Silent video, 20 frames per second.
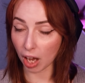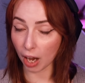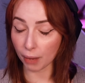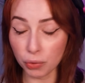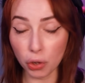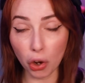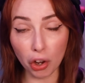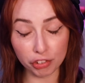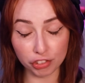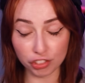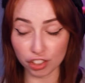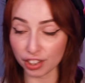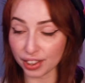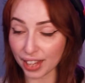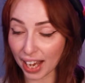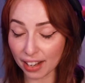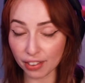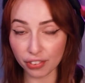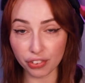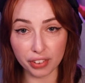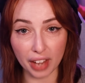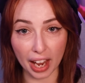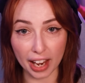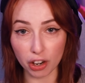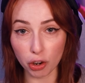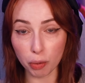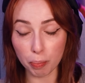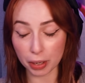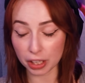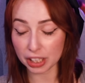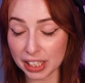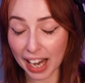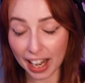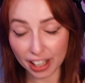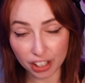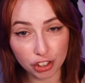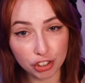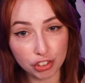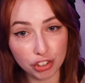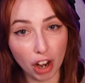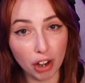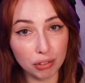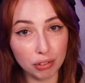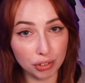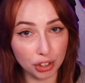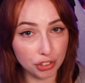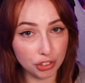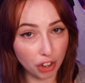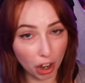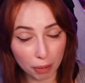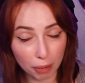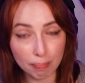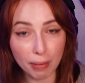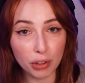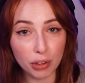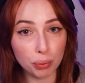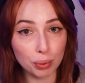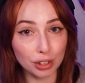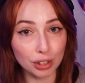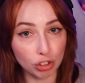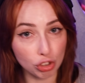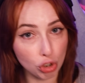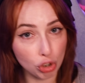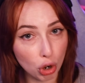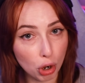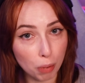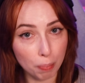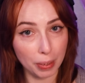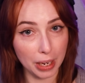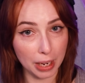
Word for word: I'm not to that scale, but yeah, you don't you don't mess with the short